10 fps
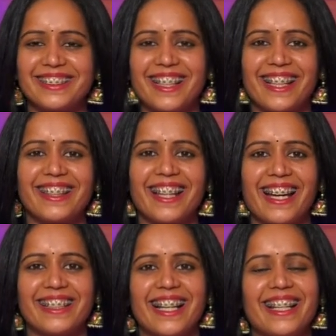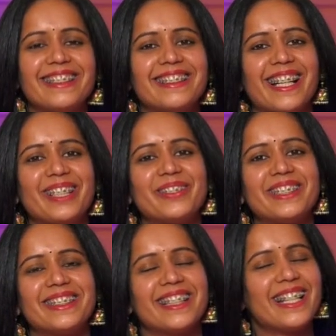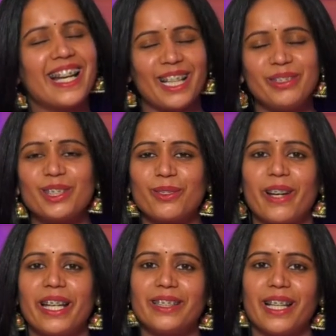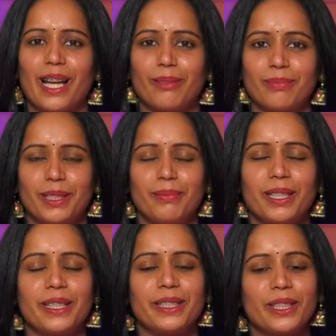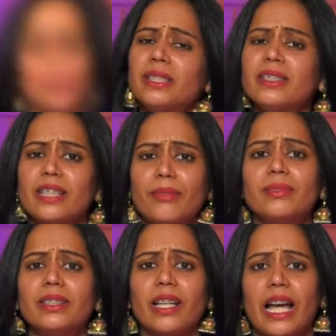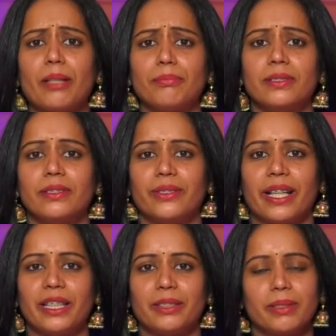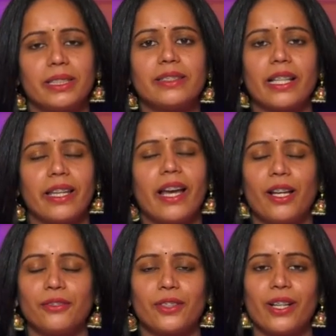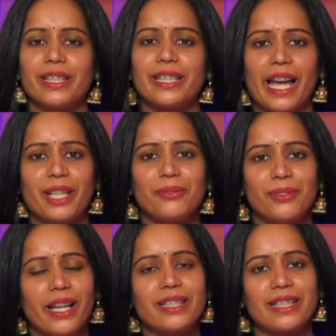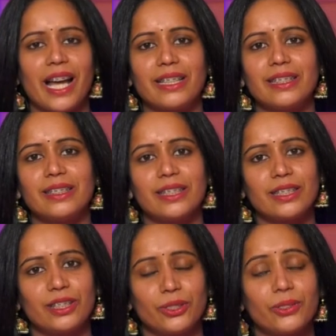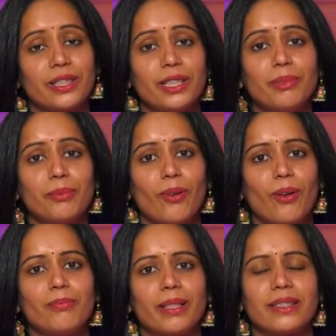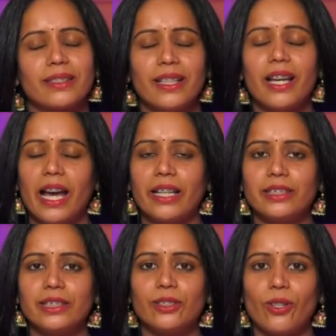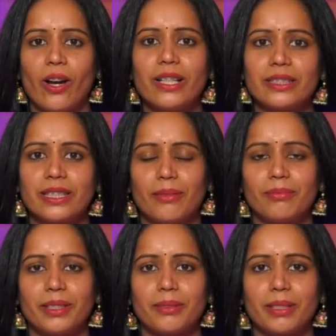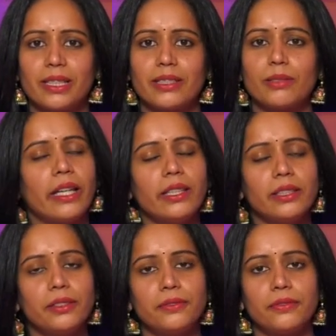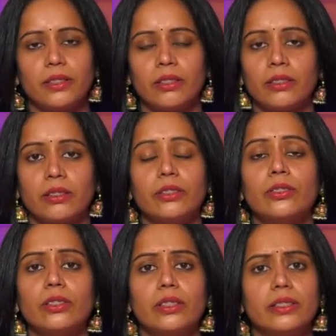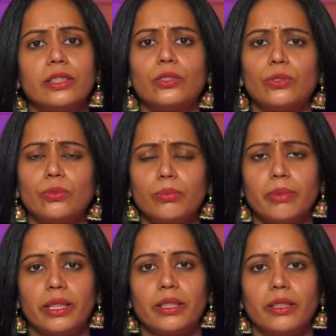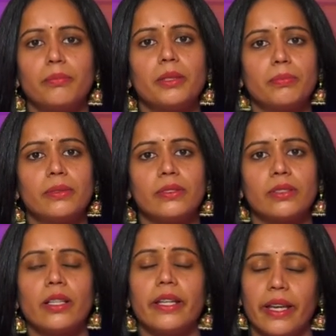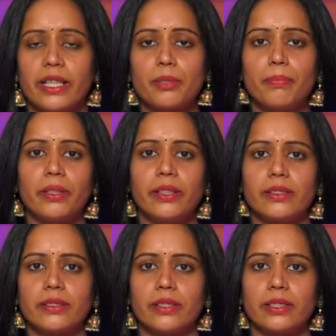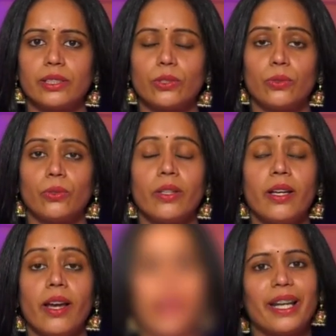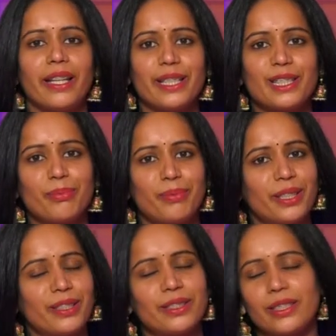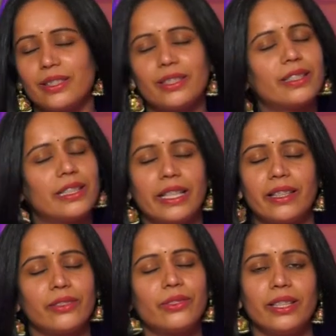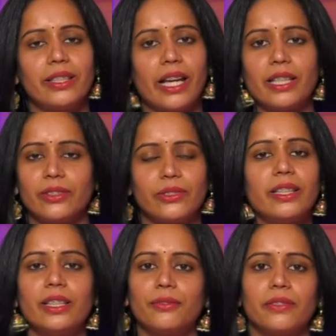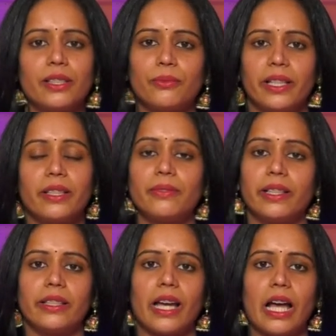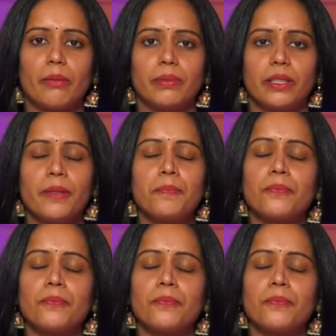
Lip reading: said that, and I was quite happy because something happened, right? Because yeah, of course I started this to see my mom, but I just got something because I have listened to too many people's experiences. So when I experienced it, really, I really felt very, very happy.